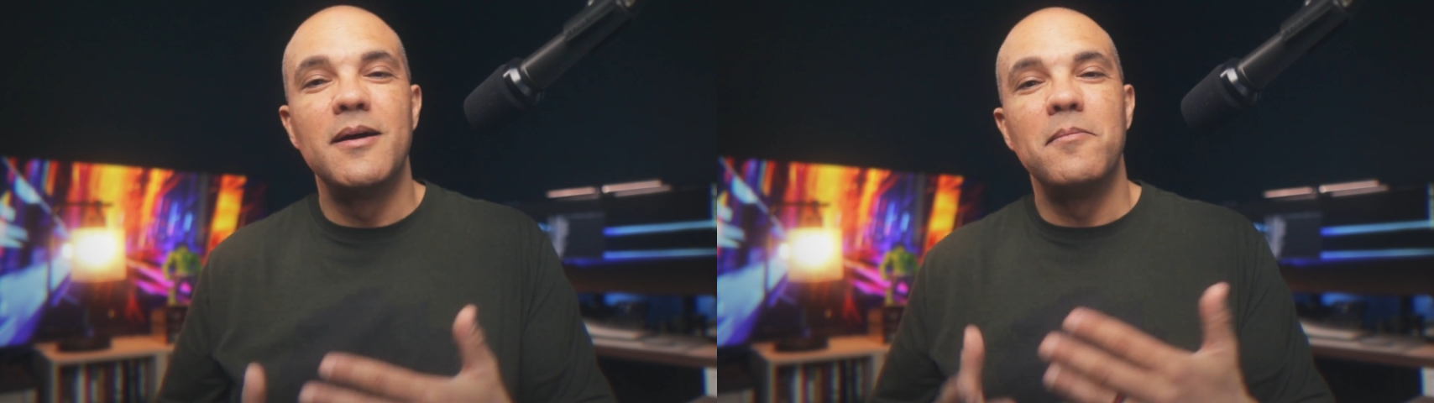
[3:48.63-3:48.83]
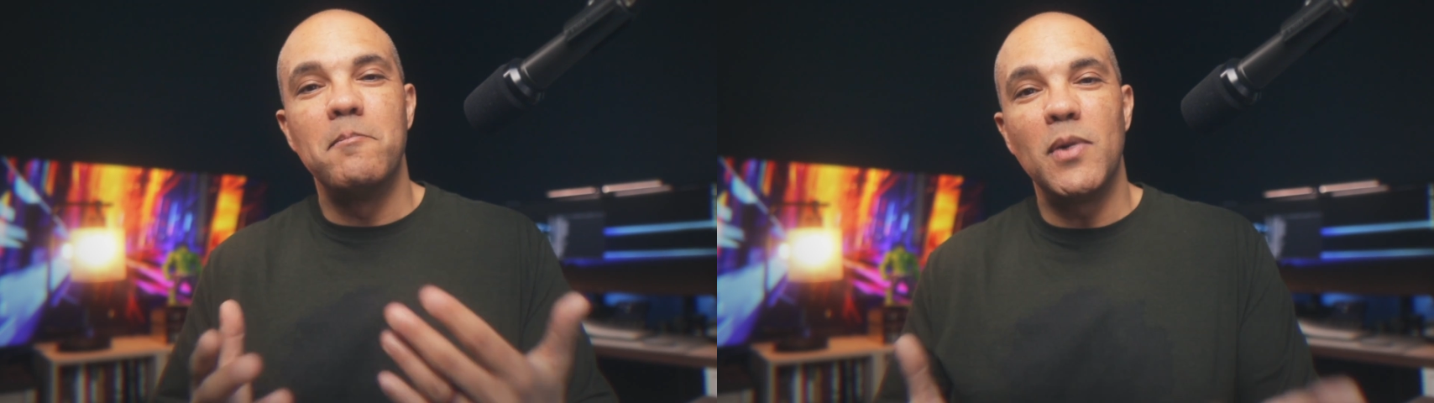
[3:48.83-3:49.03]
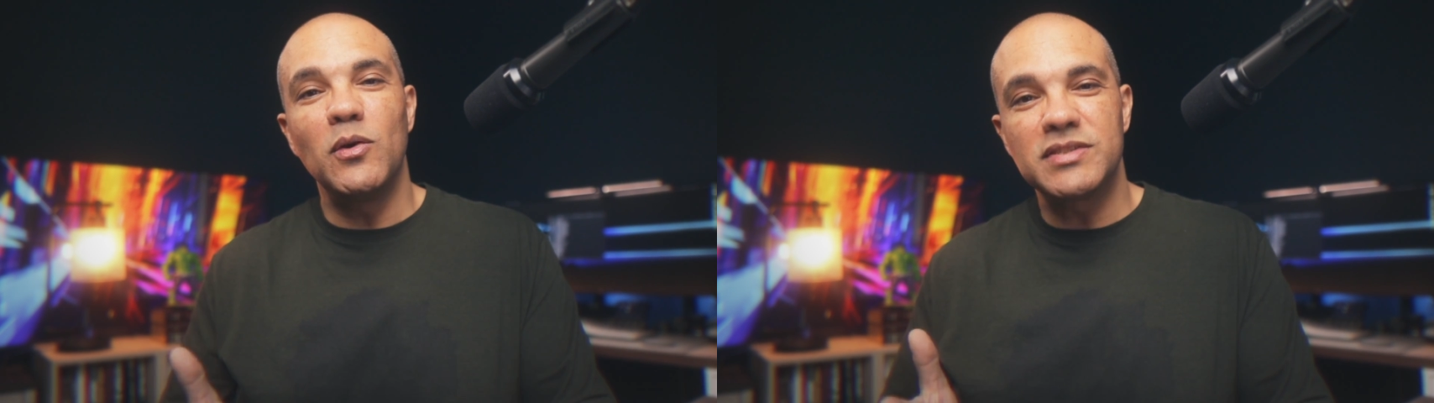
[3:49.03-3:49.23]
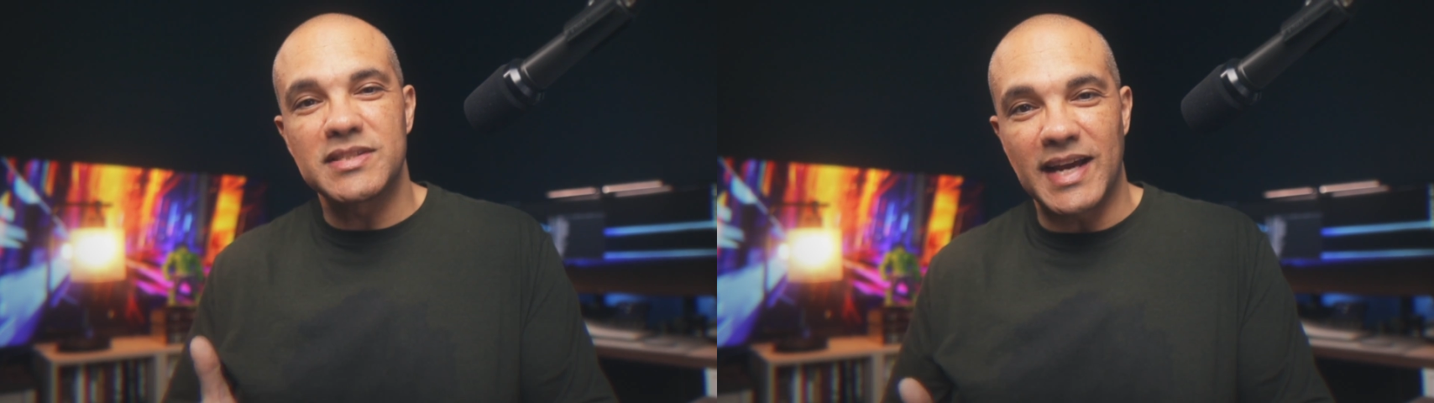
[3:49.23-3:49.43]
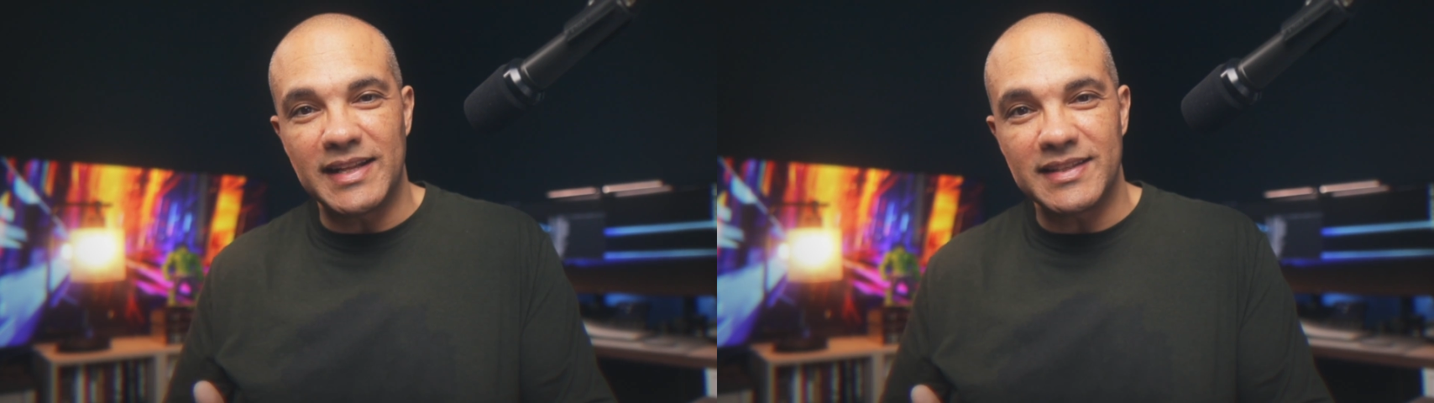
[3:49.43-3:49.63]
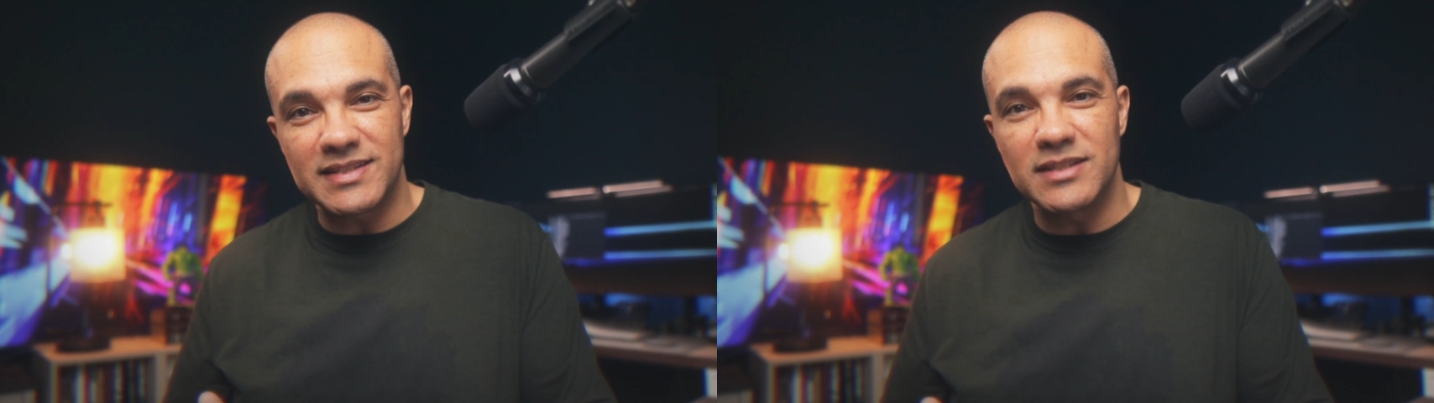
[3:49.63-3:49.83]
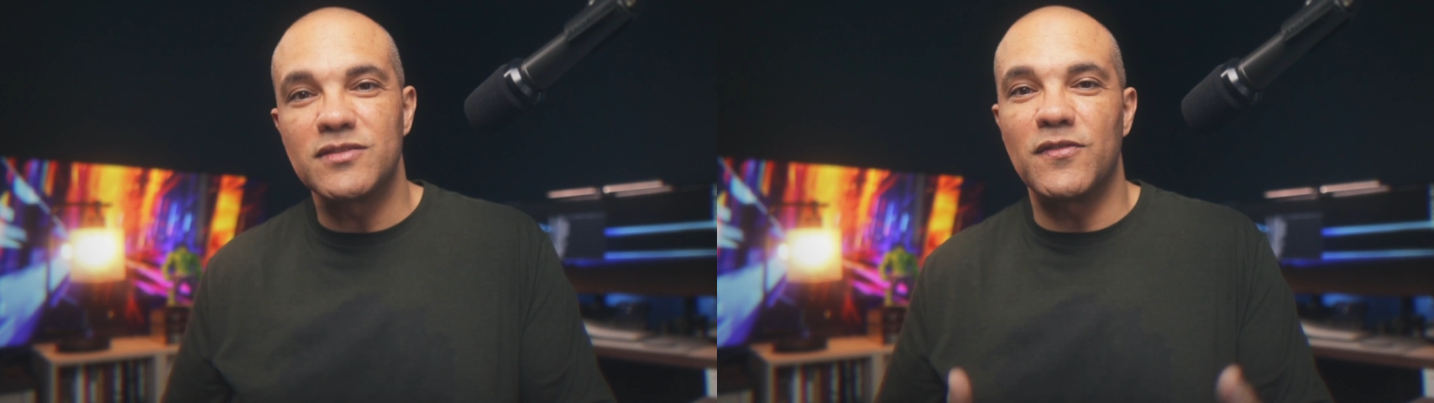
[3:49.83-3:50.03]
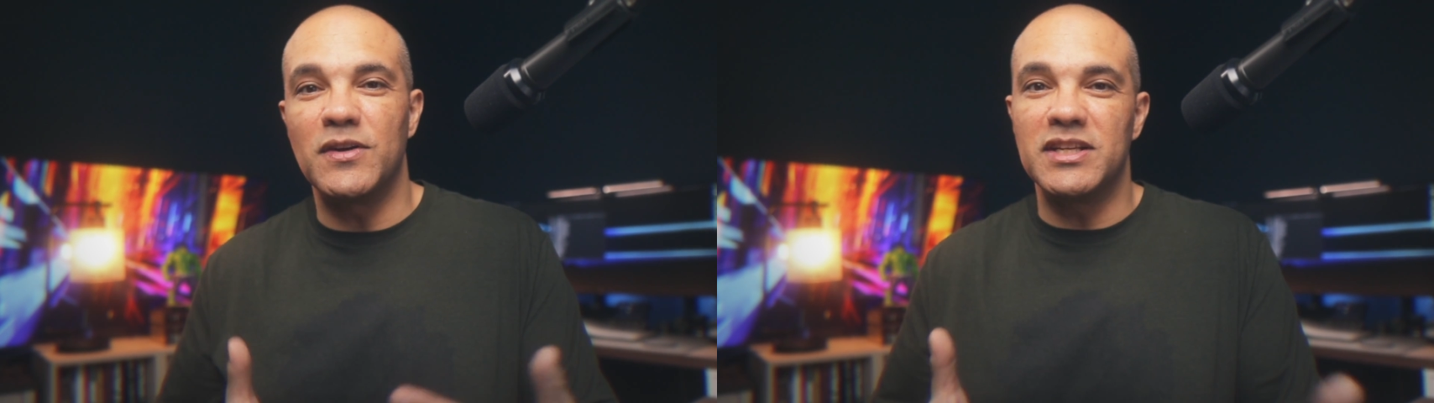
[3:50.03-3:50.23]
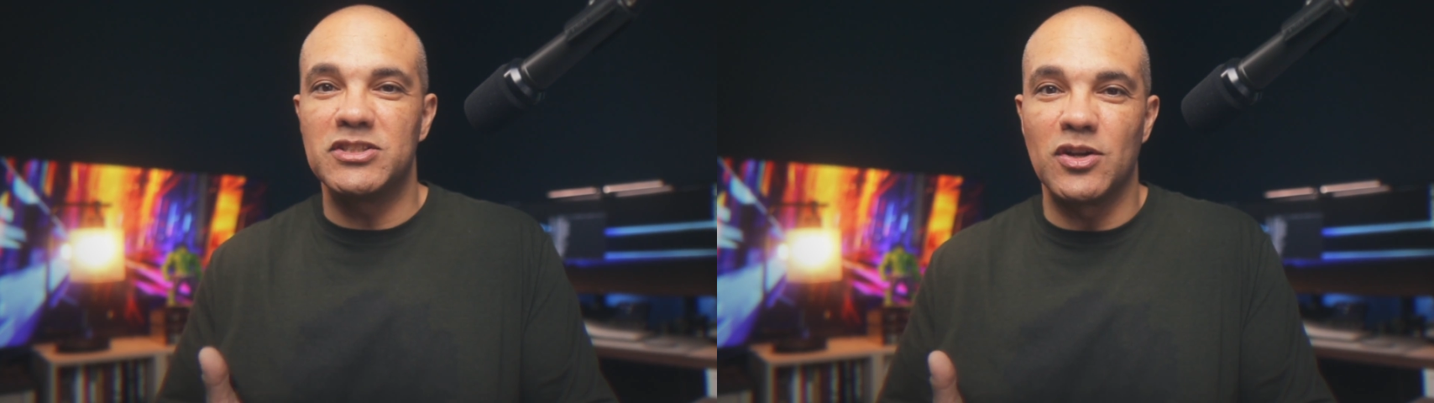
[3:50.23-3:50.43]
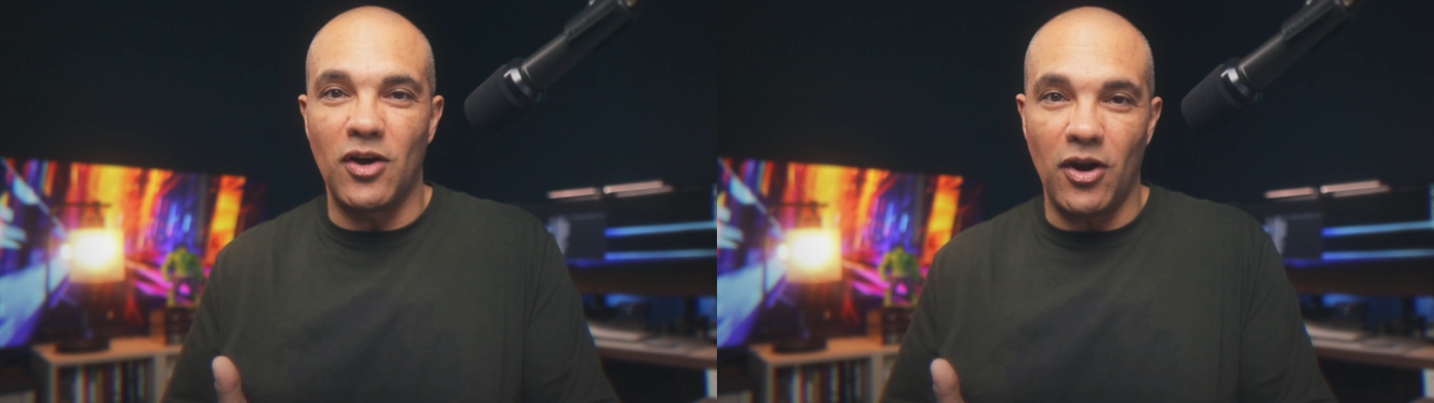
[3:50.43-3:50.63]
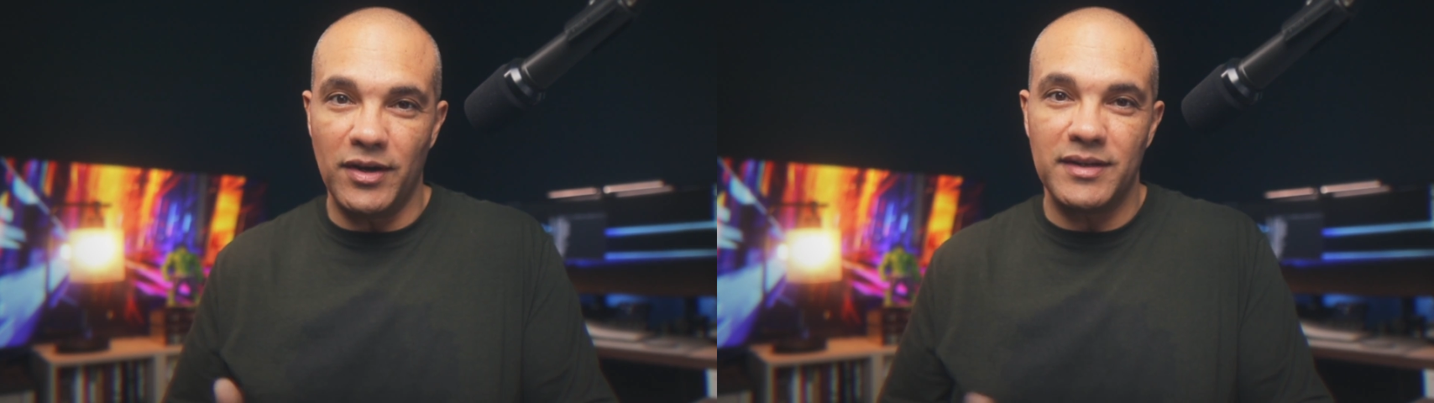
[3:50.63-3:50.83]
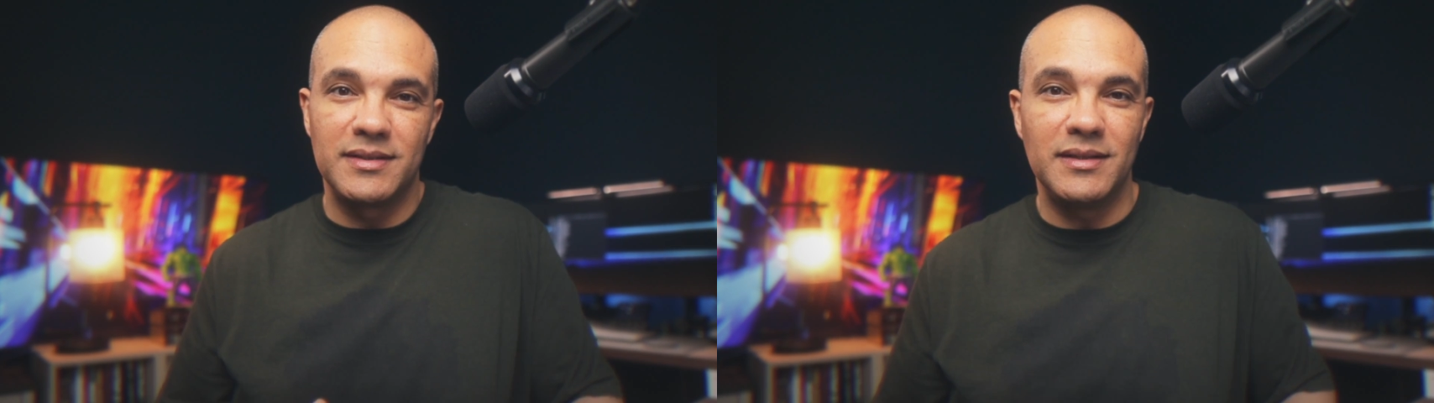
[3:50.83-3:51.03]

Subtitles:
Most styluses for digital art,